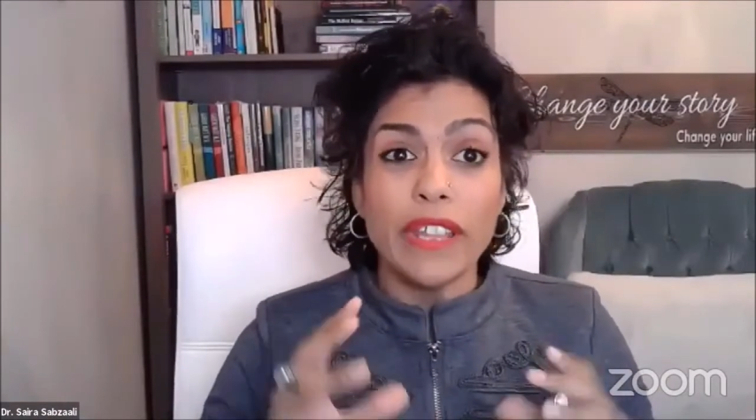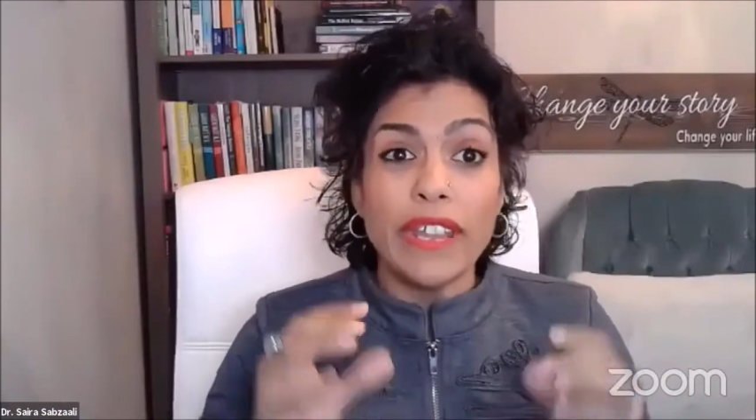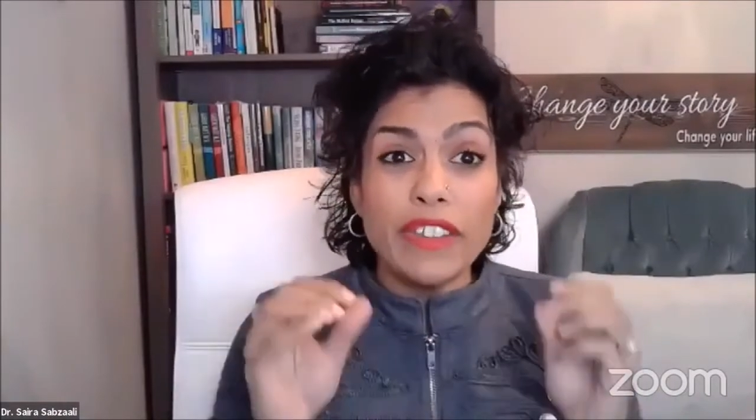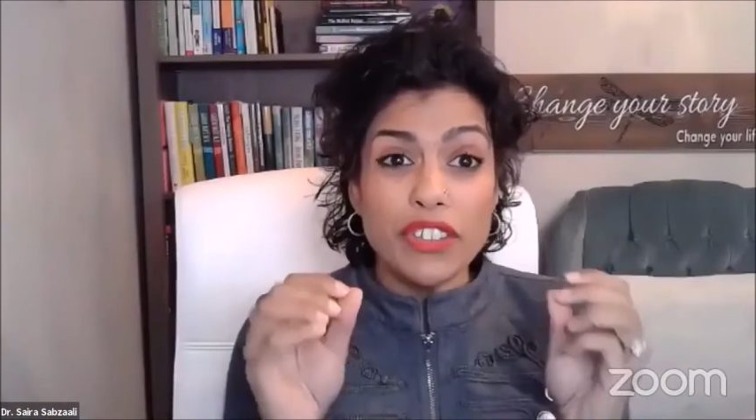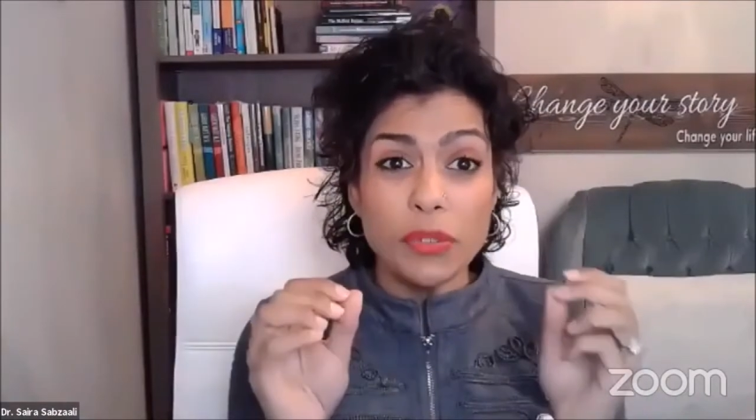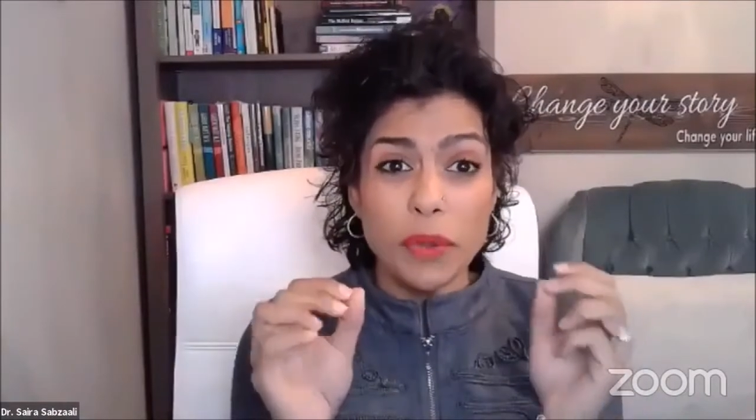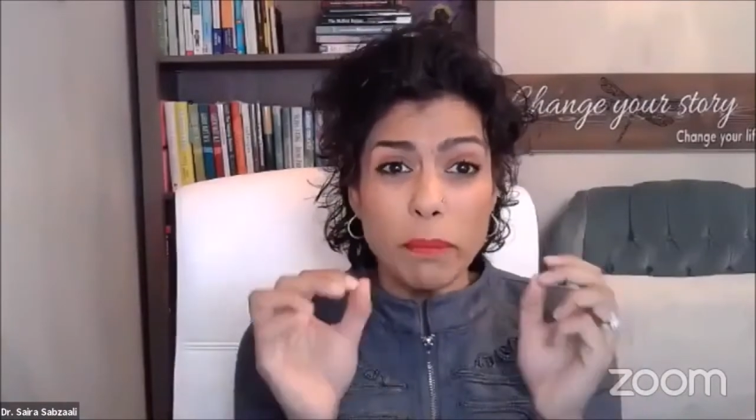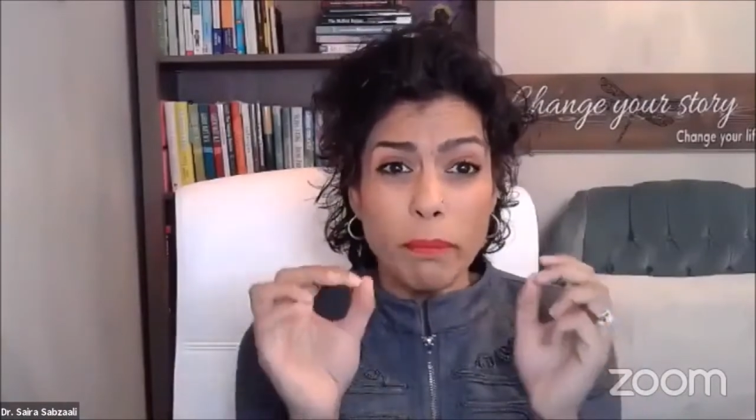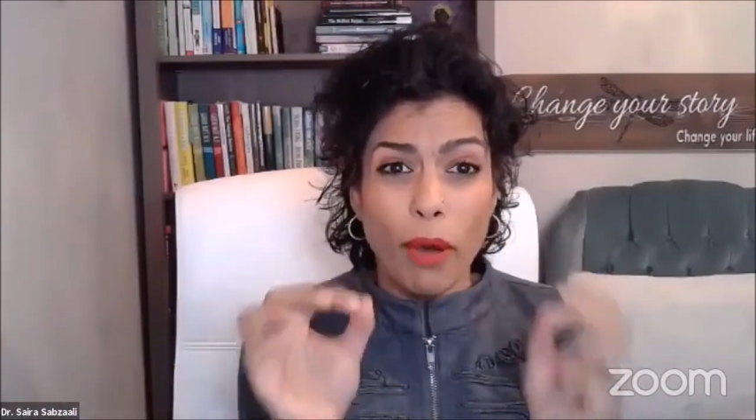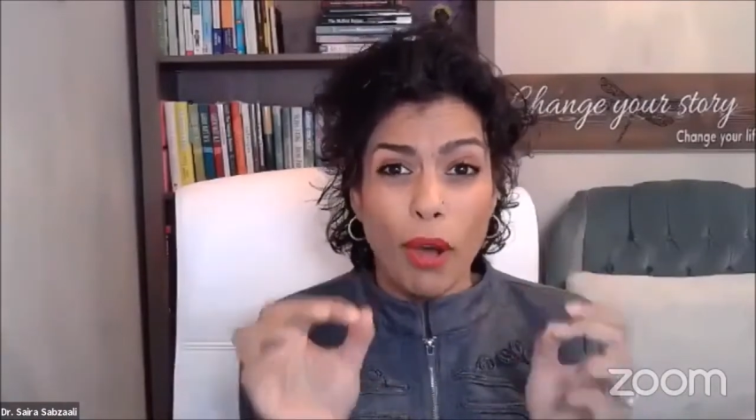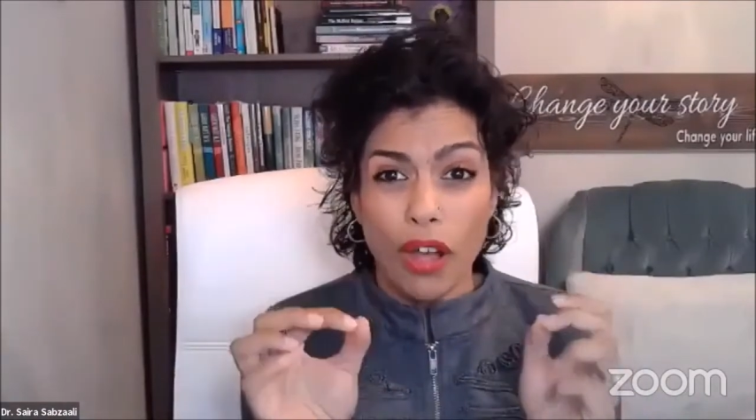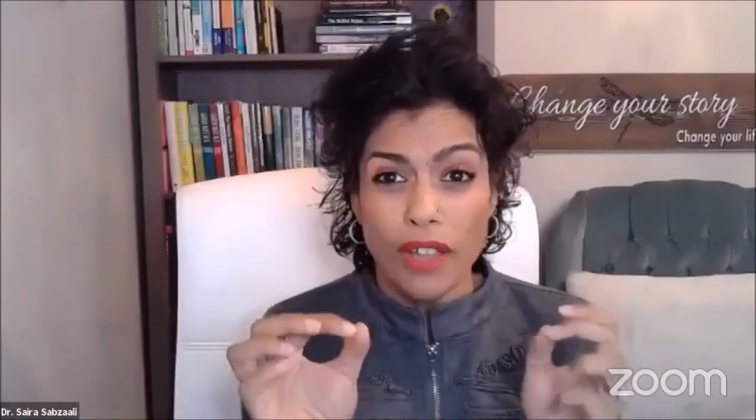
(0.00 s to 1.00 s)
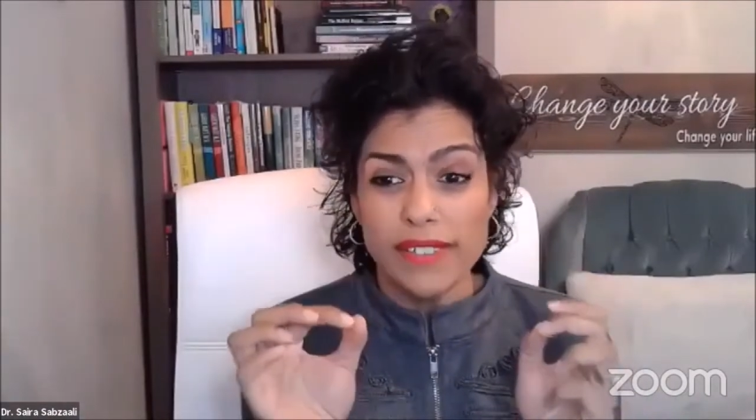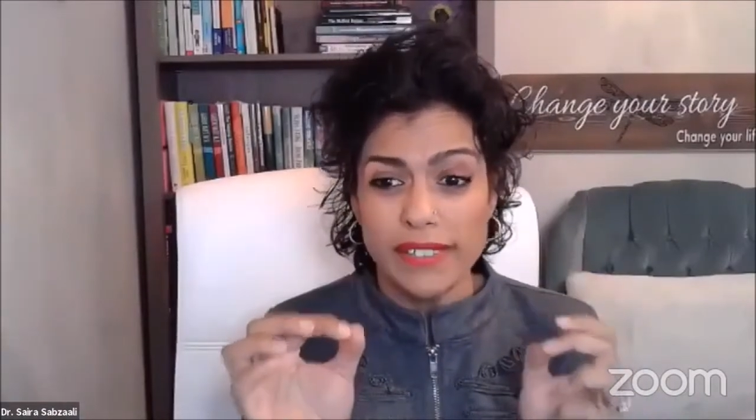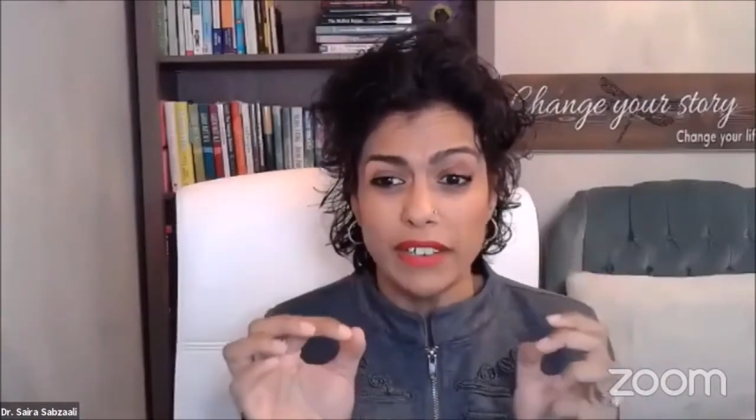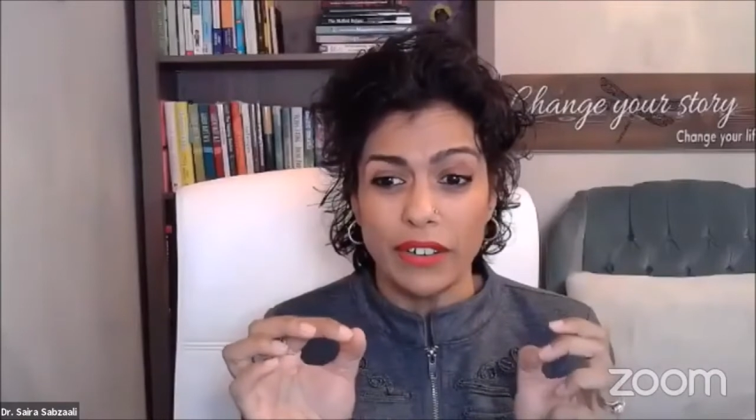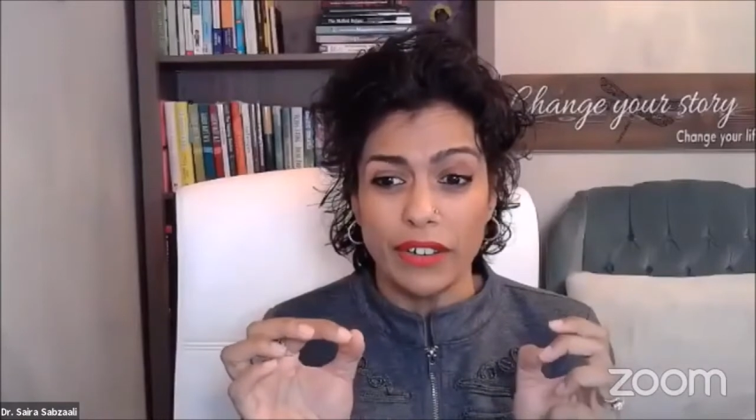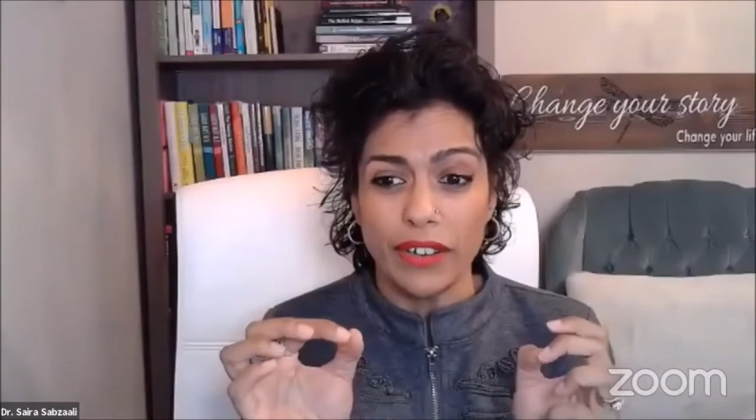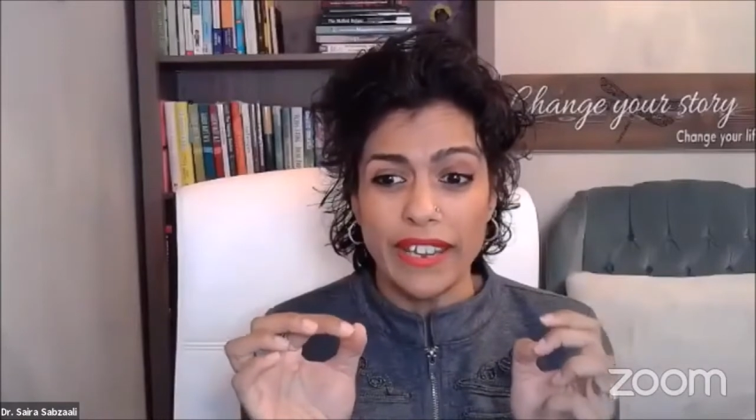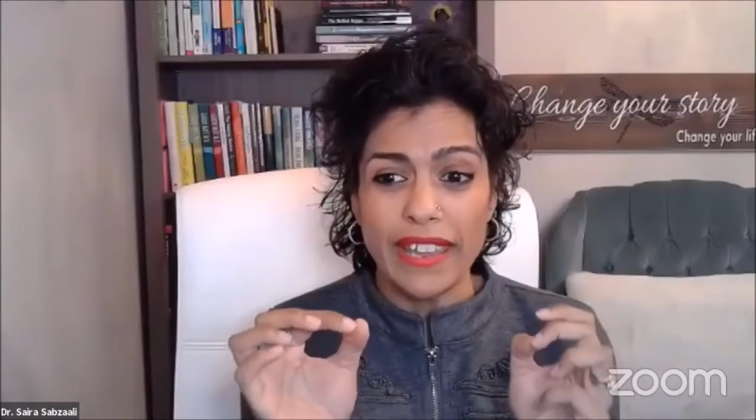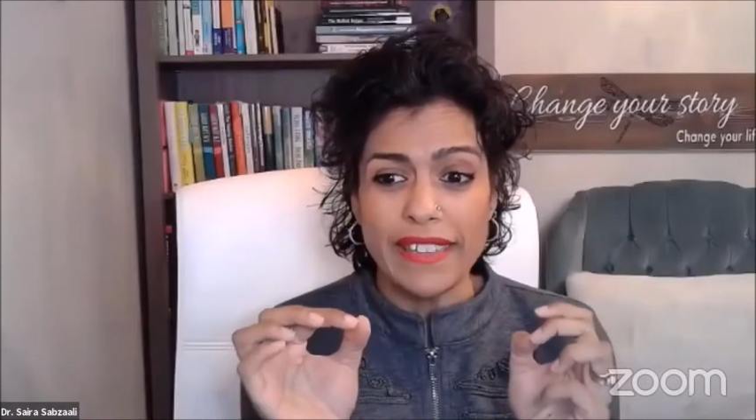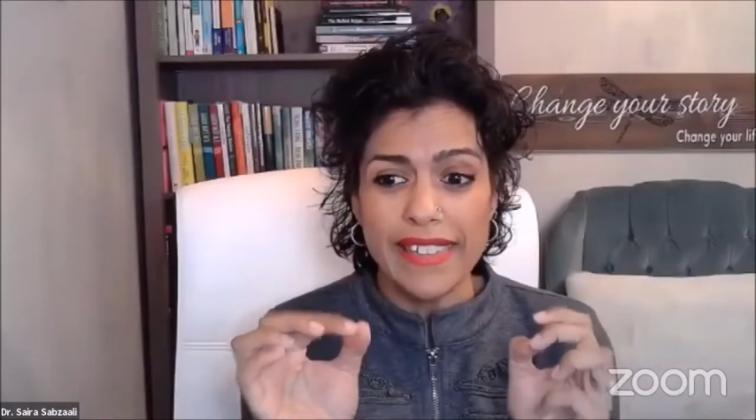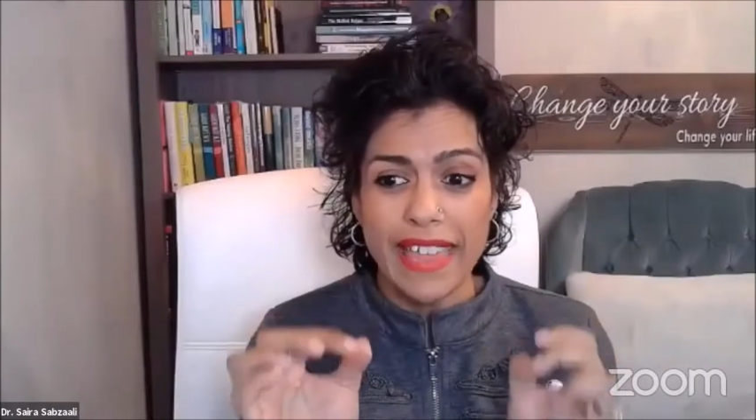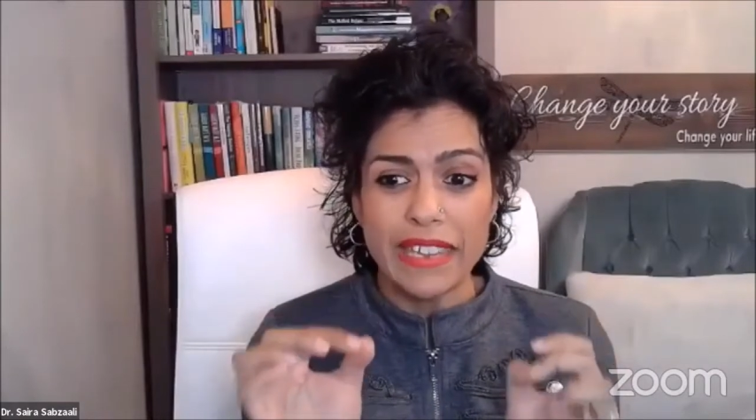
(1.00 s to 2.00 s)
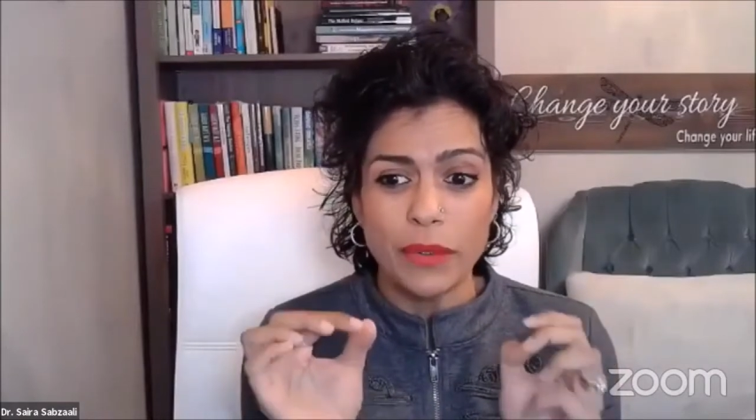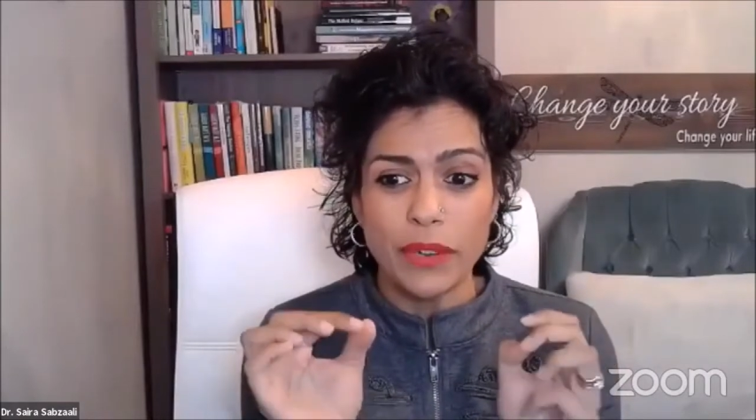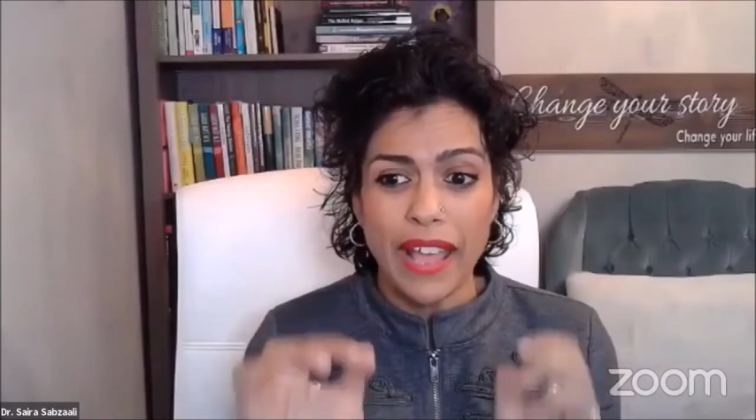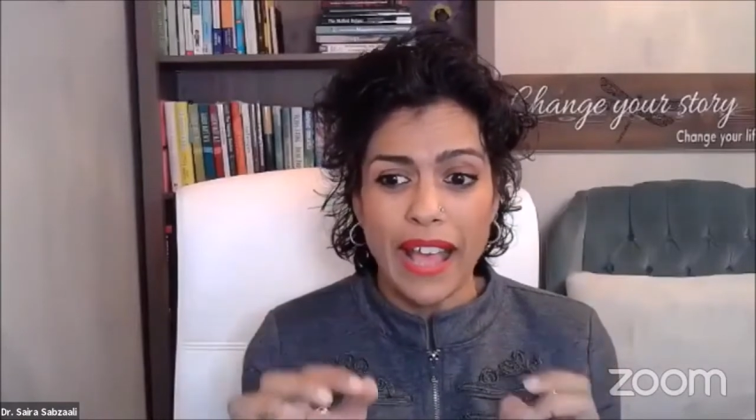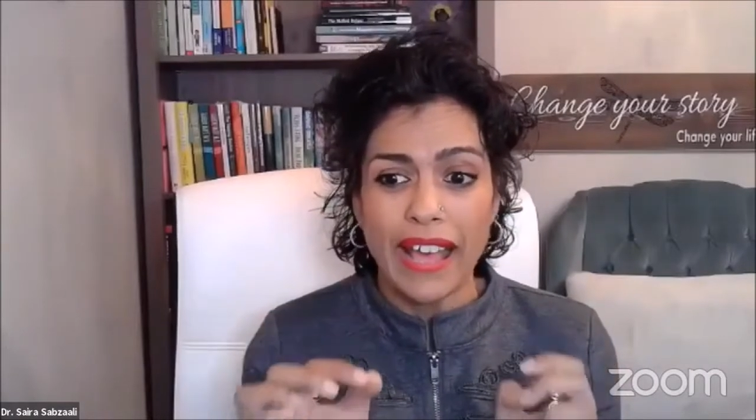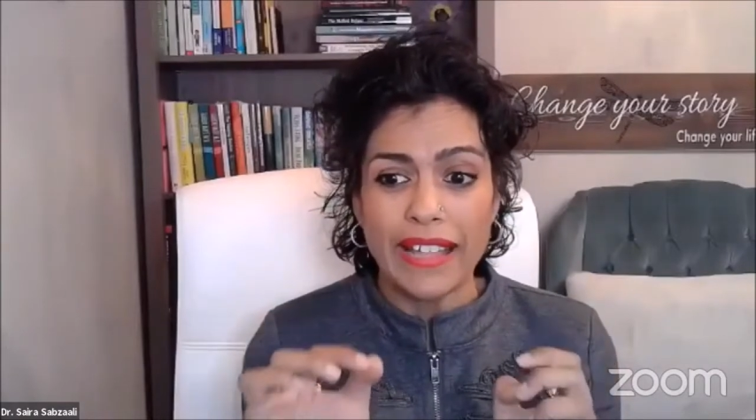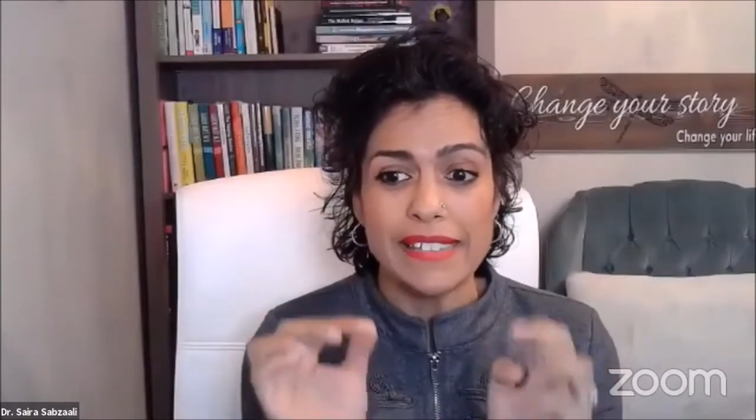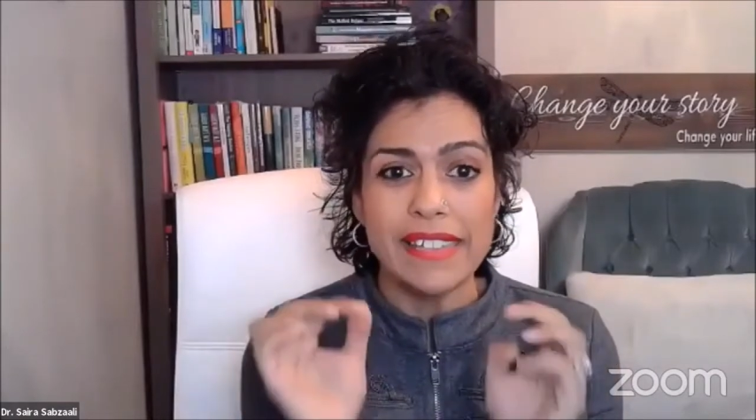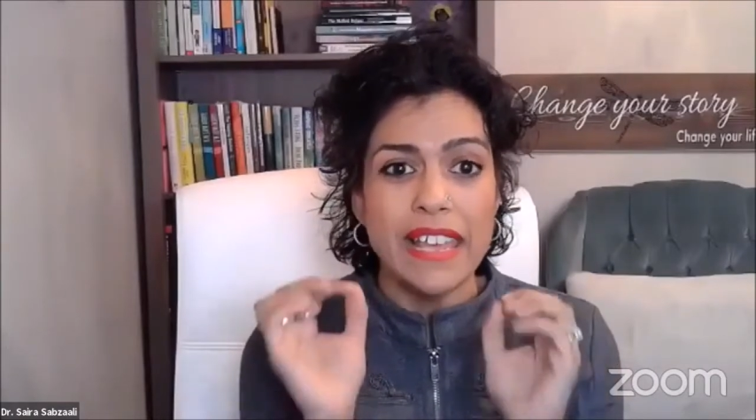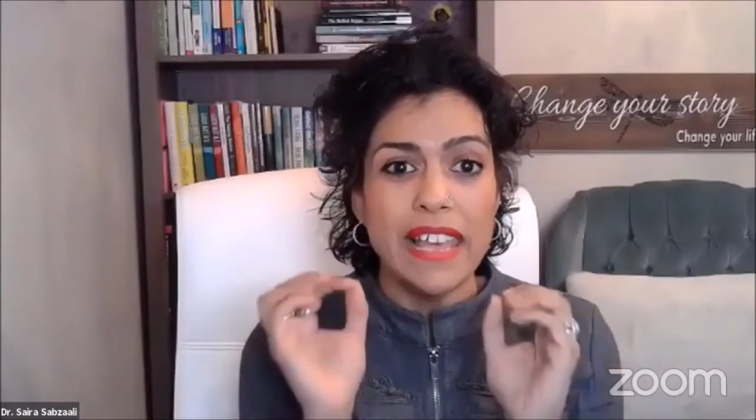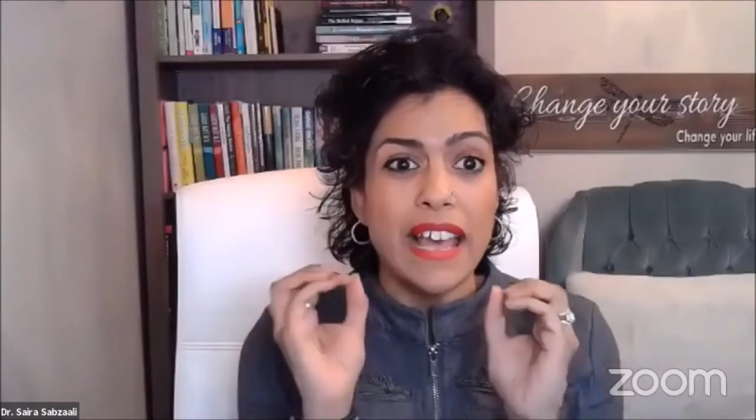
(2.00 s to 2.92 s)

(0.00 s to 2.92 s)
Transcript: And I just want to pause here in case anyone has